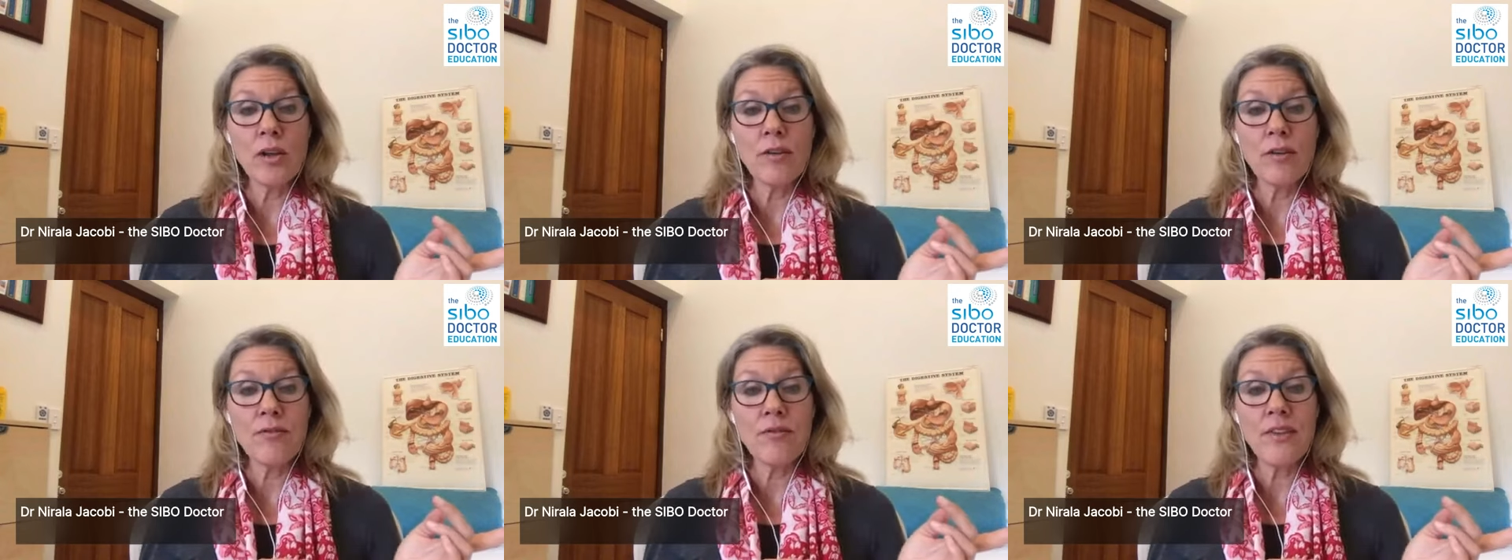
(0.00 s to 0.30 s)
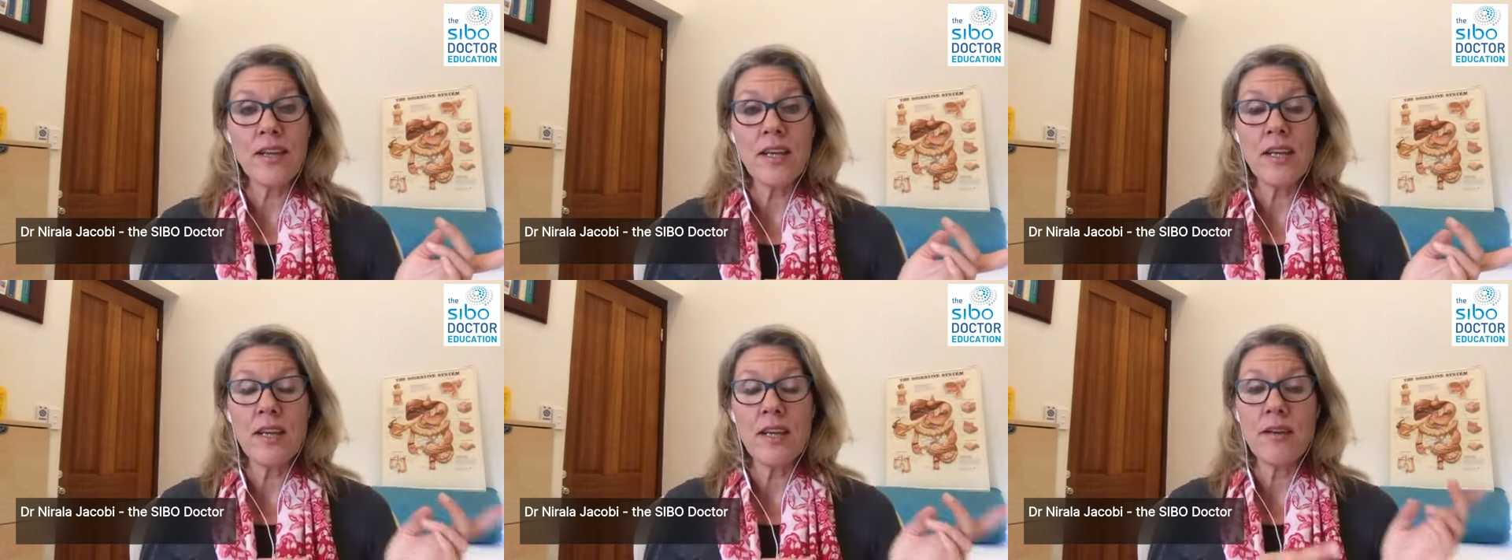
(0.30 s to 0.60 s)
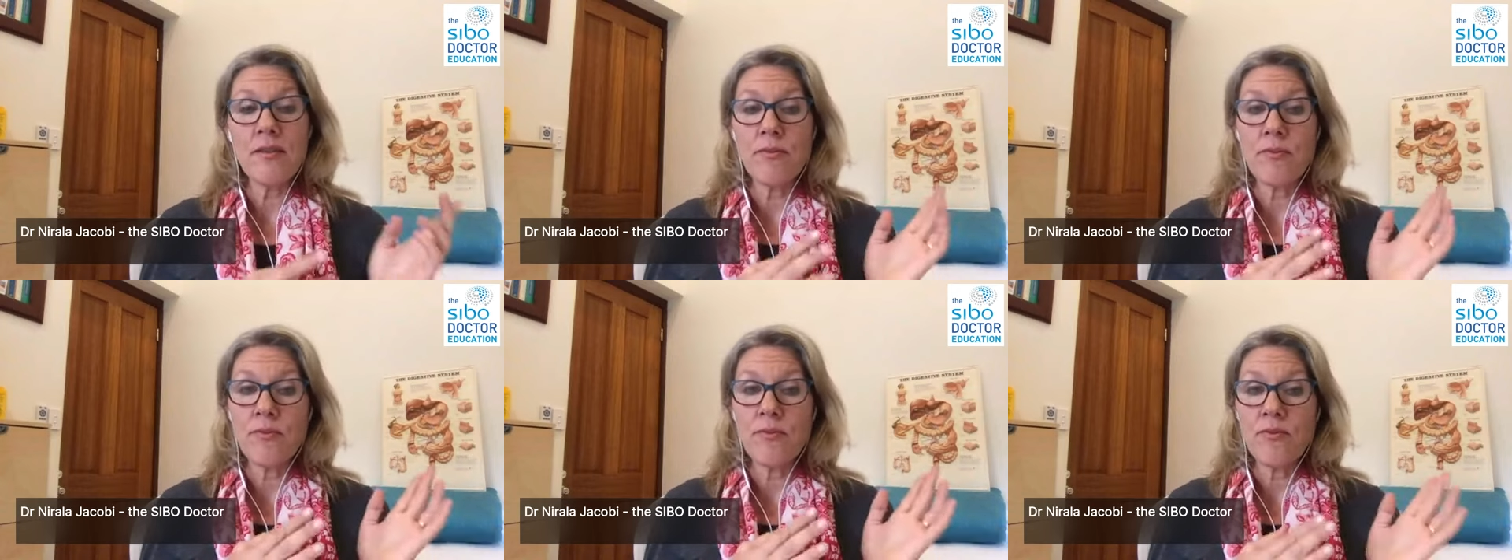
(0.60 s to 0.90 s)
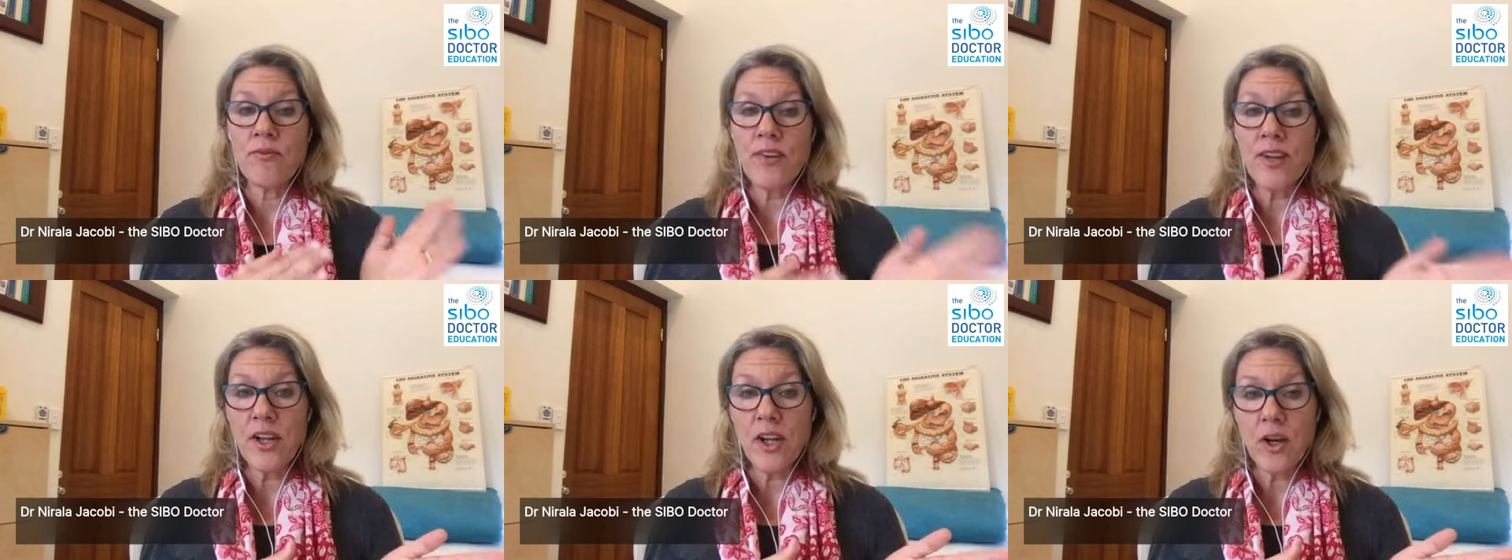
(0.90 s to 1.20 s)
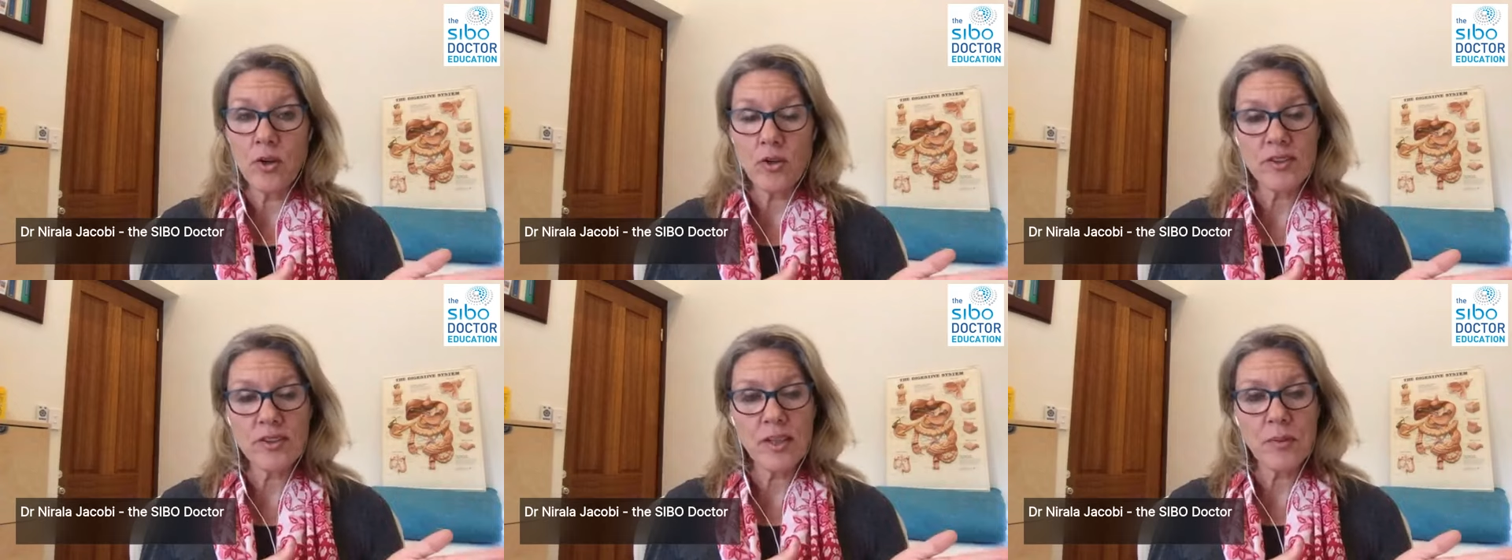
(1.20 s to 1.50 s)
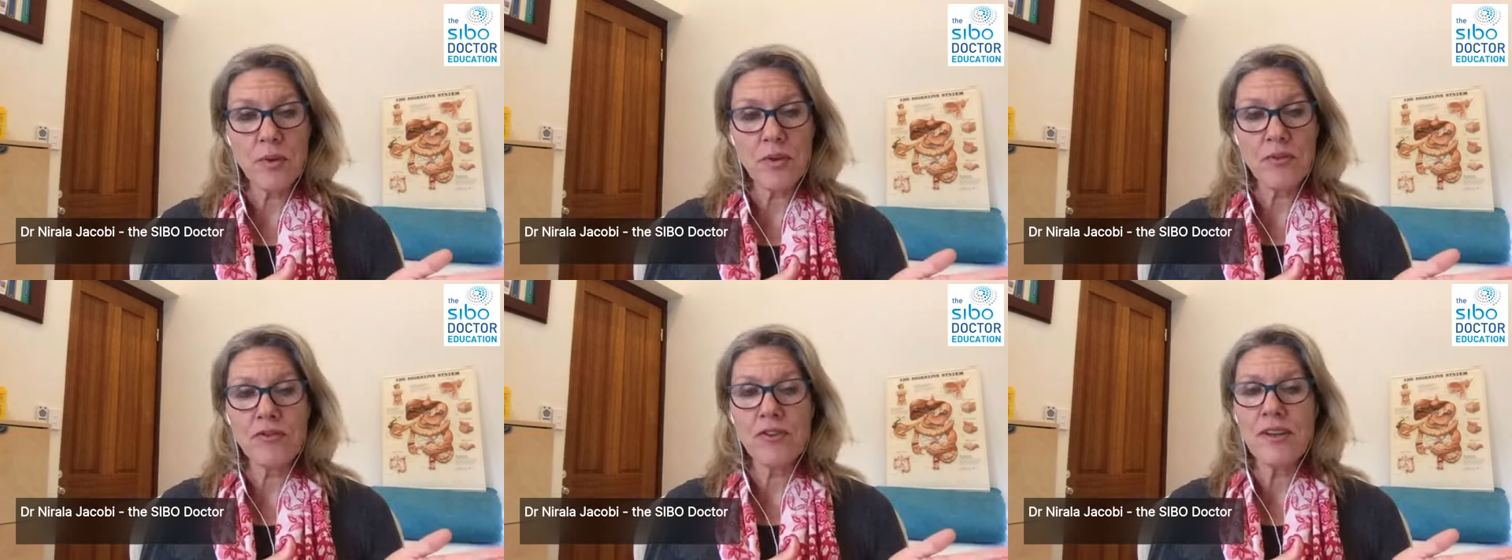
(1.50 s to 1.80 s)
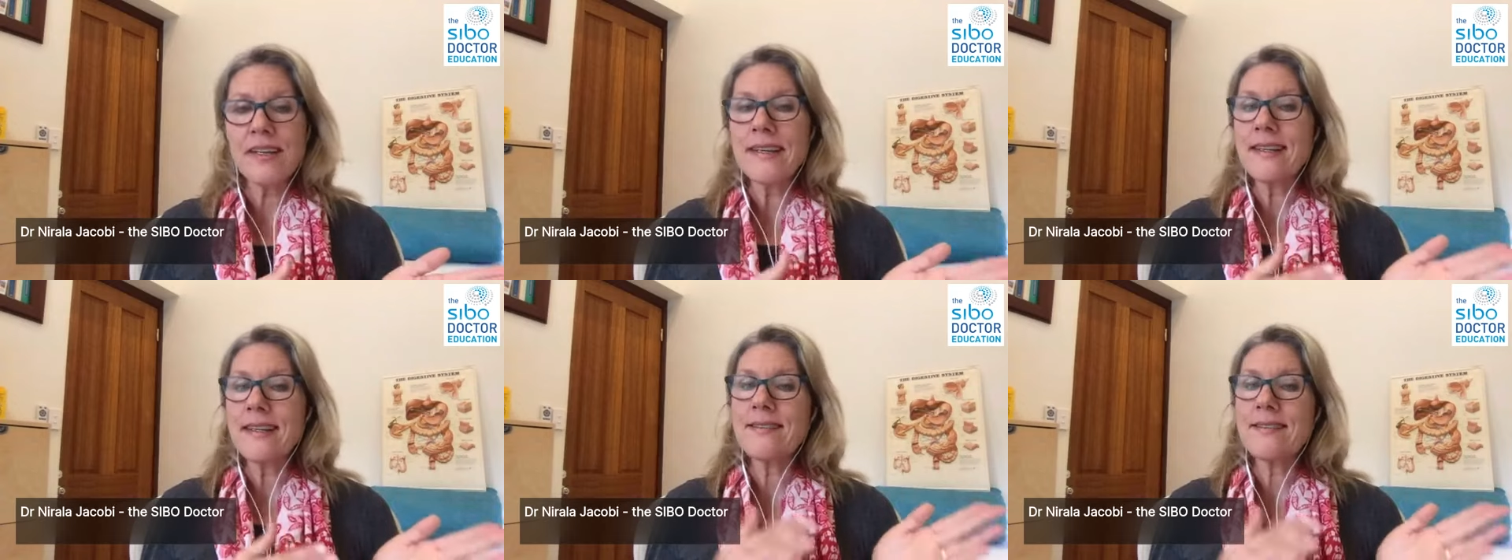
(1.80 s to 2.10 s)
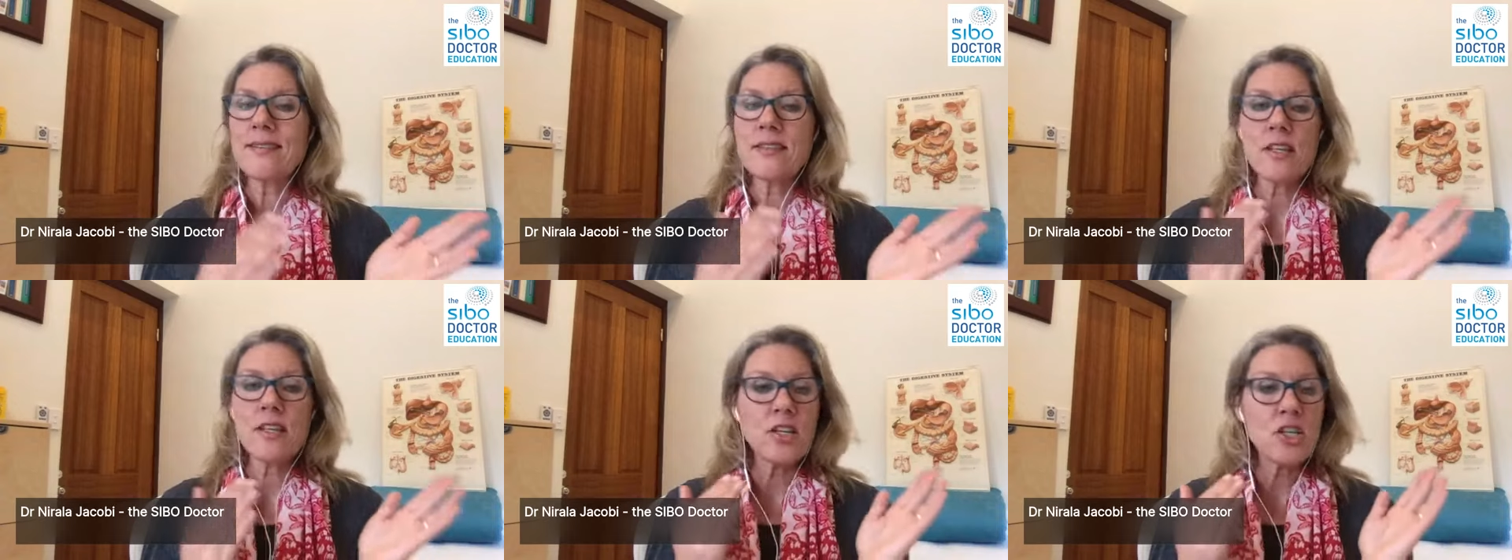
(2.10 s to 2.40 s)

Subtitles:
of the videos that we've released.